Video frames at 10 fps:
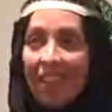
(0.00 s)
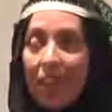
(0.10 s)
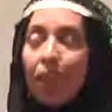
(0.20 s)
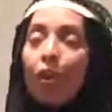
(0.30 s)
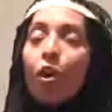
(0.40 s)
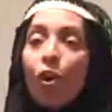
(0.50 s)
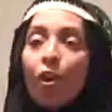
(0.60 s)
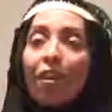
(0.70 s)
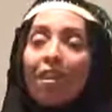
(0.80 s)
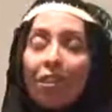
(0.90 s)
the
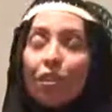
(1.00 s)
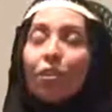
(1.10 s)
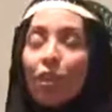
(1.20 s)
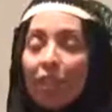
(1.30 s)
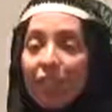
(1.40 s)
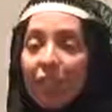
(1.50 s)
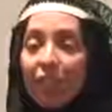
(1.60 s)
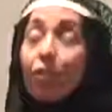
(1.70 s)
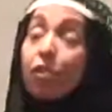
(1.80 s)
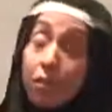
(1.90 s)
car started
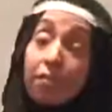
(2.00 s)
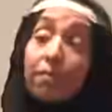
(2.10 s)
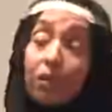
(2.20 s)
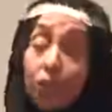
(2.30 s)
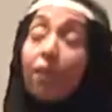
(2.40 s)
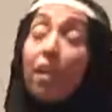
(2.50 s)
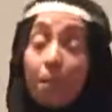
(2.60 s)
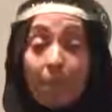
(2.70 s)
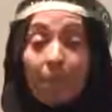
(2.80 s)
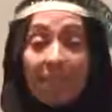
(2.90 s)
to
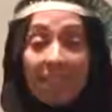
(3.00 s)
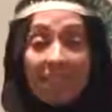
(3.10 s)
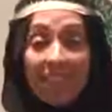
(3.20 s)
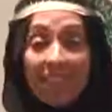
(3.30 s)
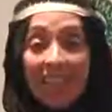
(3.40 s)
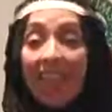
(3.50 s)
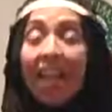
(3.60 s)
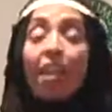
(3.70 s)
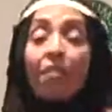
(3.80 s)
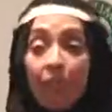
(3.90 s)
flip. And
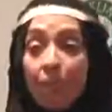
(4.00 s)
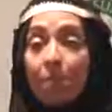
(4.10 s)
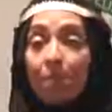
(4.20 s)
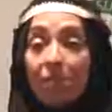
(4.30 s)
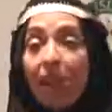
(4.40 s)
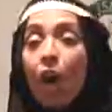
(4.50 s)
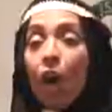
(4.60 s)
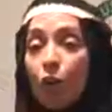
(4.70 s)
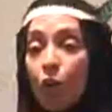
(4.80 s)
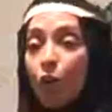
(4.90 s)
I flipped
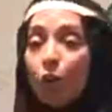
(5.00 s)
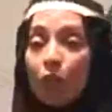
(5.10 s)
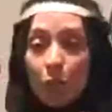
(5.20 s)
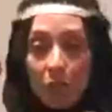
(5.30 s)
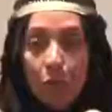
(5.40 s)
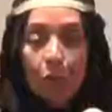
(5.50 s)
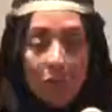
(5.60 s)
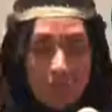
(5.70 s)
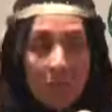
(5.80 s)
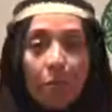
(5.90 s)
across what's called the
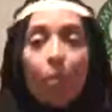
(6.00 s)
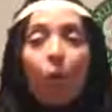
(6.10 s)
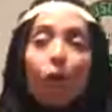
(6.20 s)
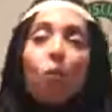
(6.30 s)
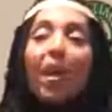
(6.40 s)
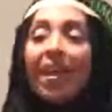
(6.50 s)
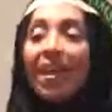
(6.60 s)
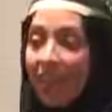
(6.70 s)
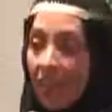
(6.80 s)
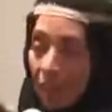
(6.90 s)
Belt Parkway.
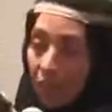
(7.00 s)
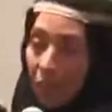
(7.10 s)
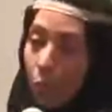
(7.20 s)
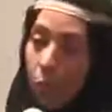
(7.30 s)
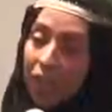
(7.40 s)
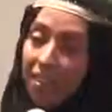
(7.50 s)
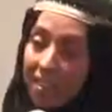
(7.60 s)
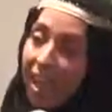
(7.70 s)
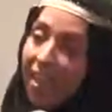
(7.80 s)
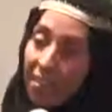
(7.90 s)
From one
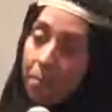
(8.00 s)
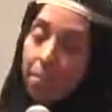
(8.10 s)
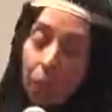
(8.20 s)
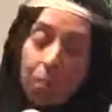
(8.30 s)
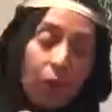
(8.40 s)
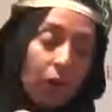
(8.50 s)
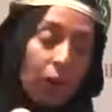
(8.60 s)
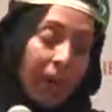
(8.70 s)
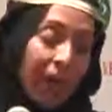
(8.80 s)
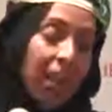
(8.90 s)
side of the Belt
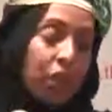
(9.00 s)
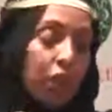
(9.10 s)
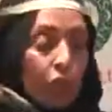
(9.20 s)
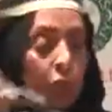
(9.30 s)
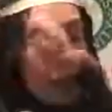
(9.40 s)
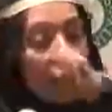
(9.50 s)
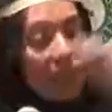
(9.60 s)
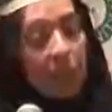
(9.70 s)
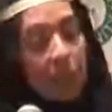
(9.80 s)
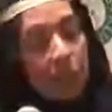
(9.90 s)
Parkway to the
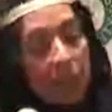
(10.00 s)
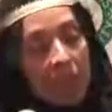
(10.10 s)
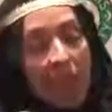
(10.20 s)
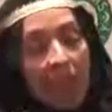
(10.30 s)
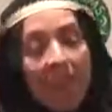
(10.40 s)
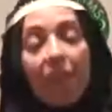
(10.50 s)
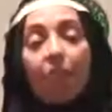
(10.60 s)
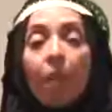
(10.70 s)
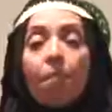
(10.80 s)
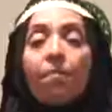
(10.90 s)
other side, I
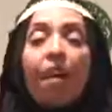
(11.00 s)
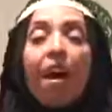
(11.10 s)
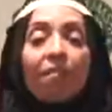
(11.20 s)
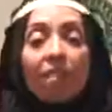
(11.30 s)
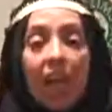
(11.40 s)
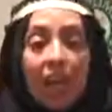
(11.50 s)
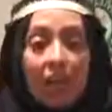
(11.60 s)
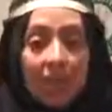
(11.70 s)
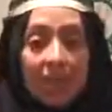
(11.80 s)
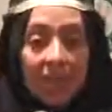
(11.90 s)
flipped 5
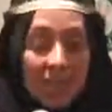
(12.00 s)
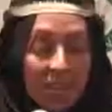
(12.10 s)
times